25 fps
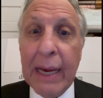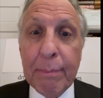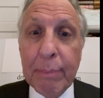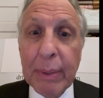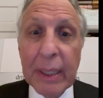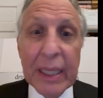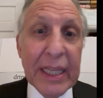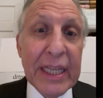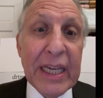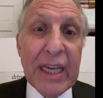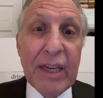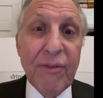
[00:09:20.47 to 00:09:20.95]

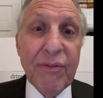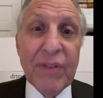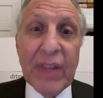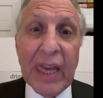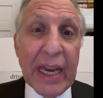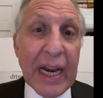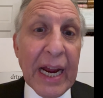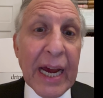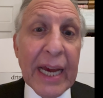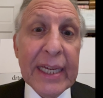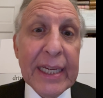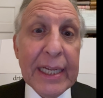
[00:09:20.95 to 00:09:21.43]
believe
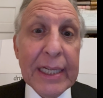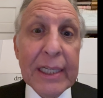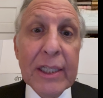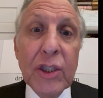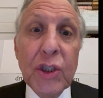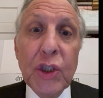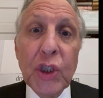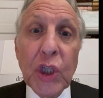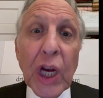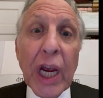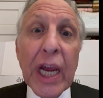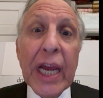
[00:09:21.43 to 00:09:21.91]
that I can
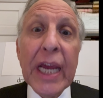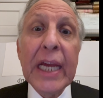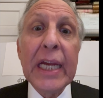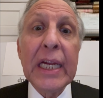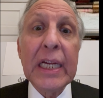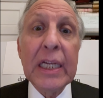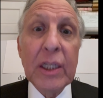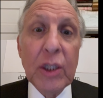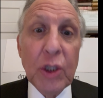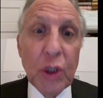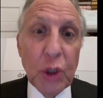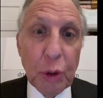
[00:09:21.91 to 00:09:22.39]

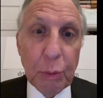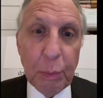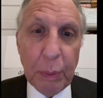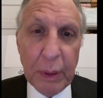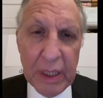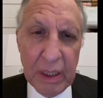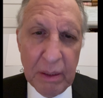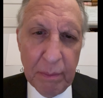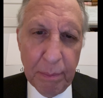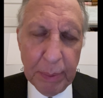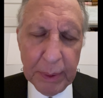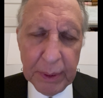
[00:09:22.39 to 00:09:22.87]
change
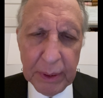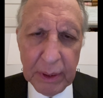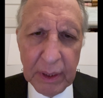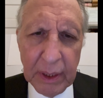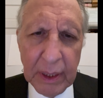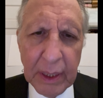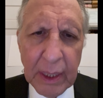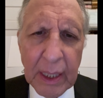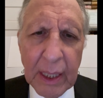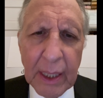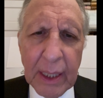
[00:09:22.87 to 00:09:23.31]
people.